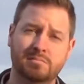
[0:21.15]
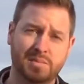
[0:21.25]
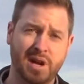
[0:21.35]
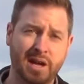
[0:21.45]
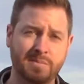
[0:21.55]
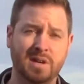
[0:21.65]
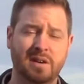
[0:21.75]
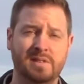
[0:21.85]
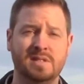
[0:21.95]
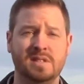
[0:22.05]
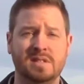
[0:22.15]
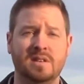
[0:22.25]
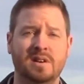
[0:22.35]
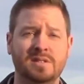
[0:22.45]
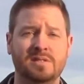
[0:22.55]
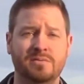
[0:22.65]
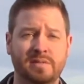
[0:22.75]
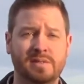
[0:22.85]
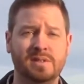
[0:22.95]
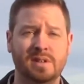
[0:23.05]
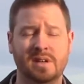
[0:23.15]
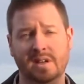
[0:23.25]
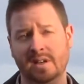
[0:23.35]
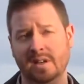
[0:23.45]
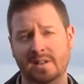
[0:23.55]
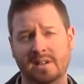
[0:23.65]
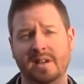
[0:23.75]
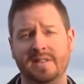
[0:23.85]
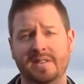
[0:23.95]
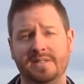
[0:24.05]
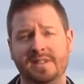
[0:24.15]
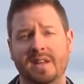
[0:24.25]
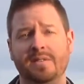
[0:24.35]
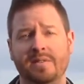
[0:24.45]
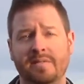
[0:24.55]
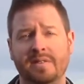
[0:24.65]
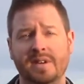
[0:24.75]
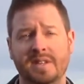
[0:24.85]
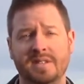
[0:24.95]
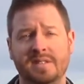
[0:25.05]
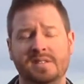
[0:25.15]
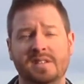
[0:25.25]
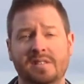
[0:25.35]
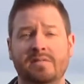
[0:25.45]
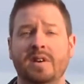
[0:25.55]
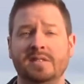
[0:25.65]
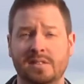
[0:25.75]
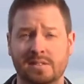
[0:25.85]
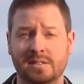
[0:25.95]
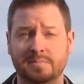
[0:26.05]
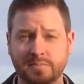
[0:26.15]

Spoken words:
behind me obviously is the Hudson River. On the other side of the river is the city of Rensselaer.